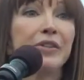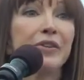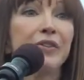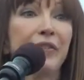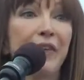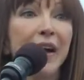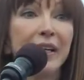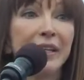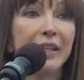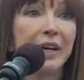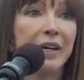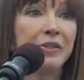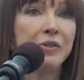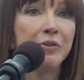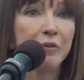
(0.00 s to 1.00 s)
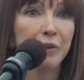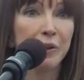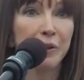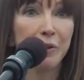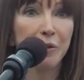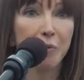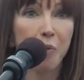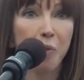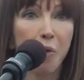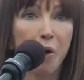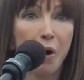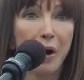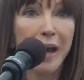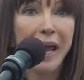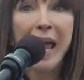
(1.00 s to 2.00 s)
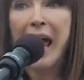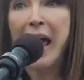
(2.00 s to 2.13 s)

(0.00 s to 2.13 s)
to fight a nuclear war,